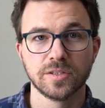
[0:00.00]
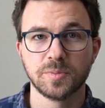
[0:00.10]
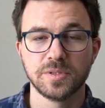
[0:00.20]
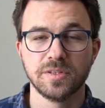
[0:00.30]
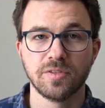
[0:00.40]

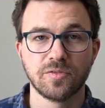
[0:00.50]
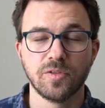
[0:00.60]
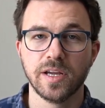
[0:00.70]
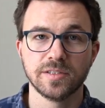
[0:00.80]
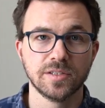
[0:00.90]
specific
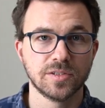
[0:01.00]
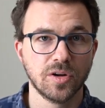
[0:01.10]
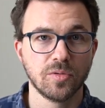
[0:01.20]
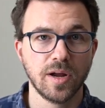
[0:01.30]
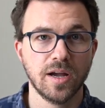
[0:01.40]
phrases
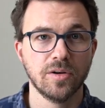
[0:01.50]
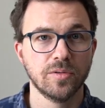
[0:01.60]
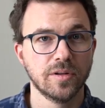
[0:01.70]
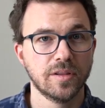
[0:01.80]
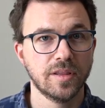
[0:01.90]

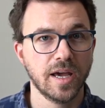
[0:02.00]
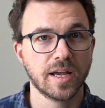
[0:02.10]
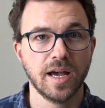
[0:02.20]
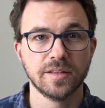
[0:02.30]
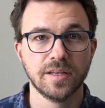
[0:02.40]
around that
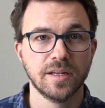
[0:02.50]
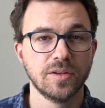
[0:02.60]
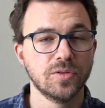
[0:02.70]
content,